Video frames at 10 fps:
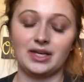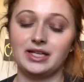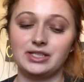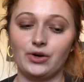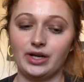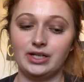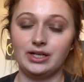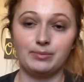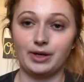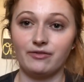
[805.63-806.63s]
And so I ended
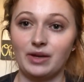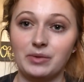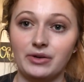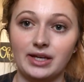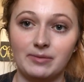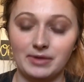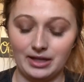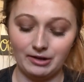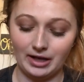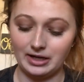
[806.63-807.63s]
up like Venmoing him
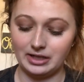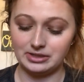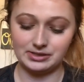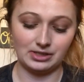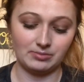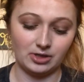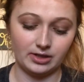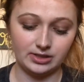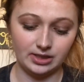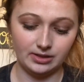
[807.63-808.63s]
later that night and just stopped
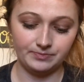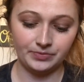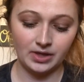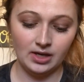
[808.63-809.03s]
talking to him.